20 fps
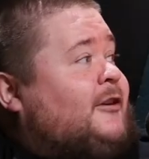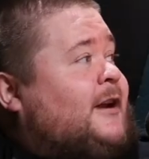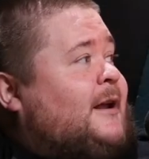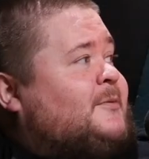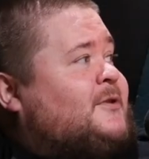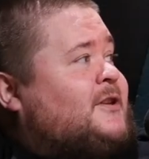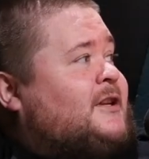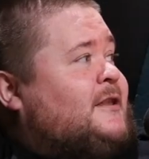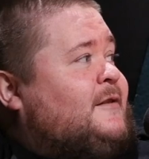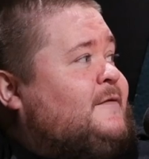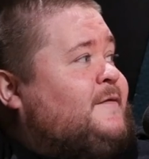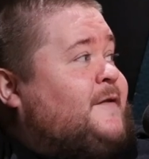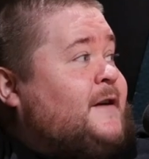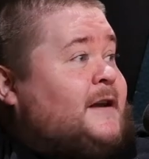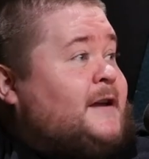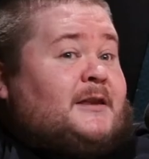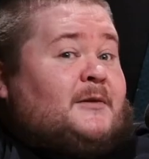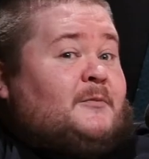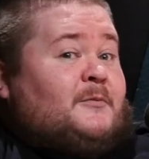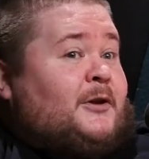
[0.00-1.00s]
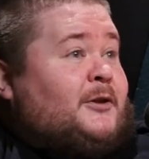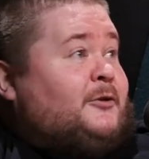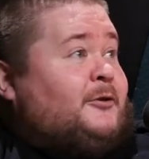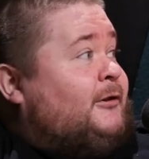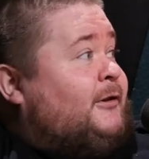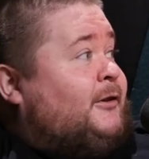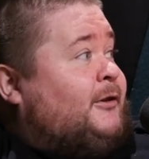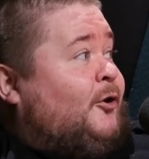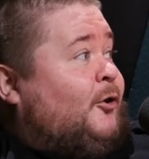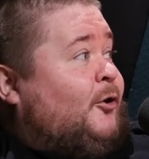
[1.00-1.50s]
Redemption, they feed them when they're
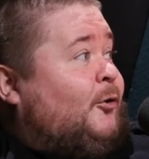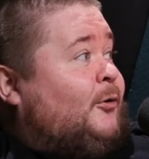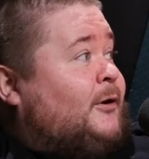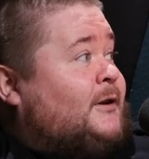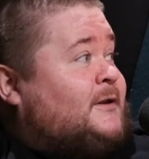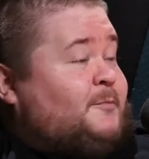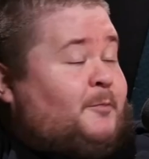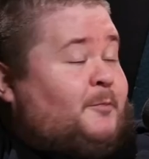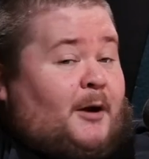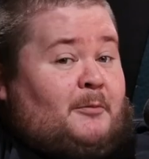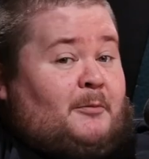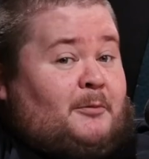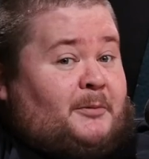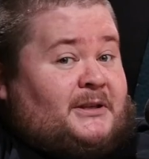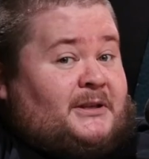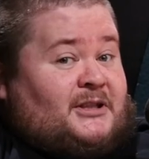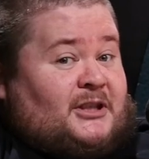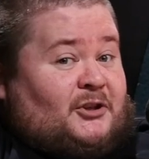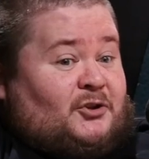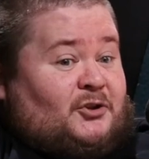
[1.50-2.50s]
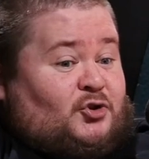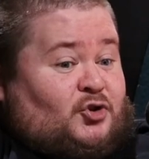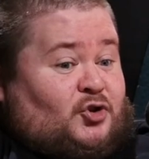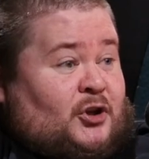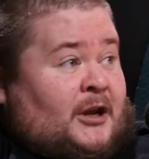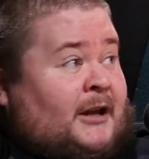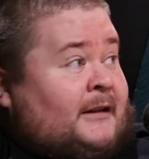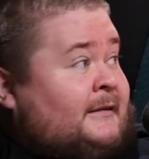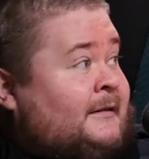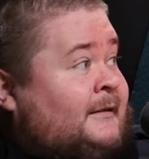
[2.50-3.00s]
in the hole. It's probably still
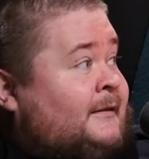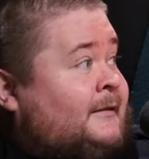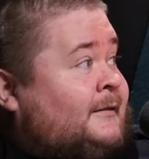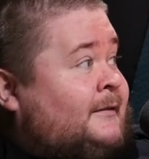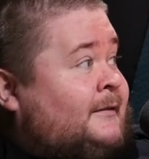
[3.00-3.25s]
shit.